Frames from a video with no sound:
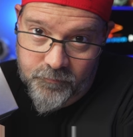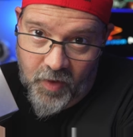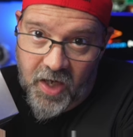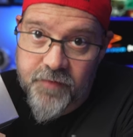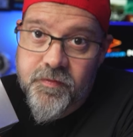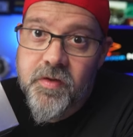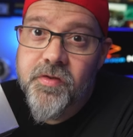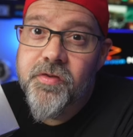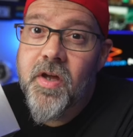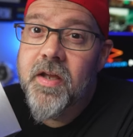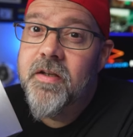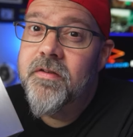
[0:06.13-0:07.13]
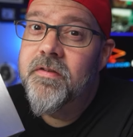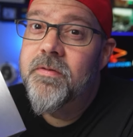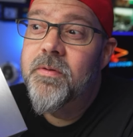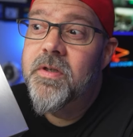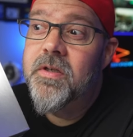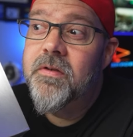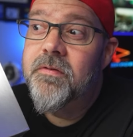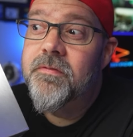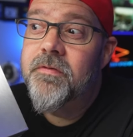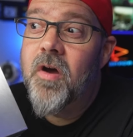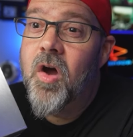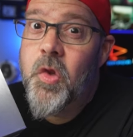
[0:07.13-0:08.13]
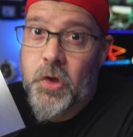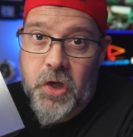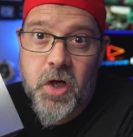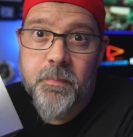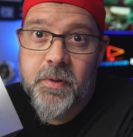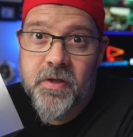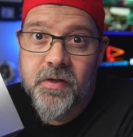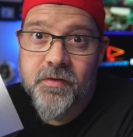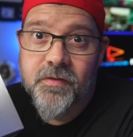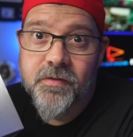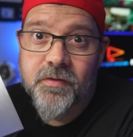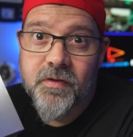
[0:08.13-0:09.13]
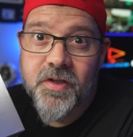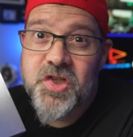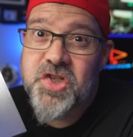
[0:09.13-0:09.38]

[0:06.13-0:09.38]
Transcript: I decided to give other companies a